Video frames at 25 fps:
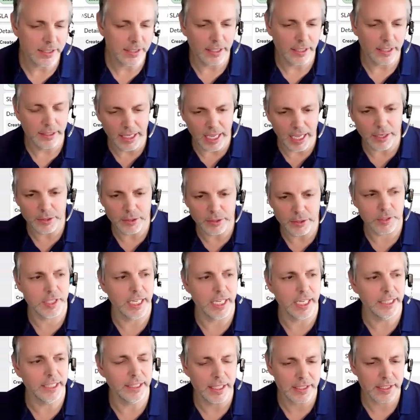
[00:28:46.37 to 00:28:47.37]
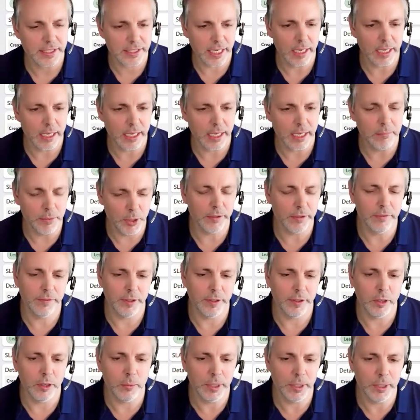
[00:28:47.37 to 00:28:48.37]
And now you're seeing that same look and
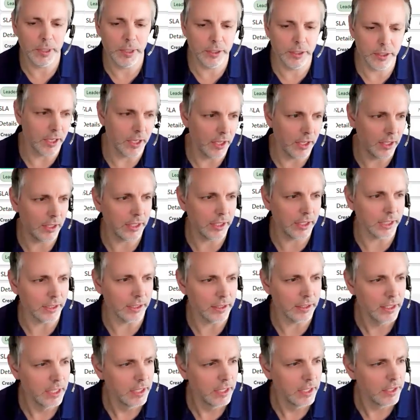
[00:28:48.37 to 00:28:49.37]
feel we looked at earlier.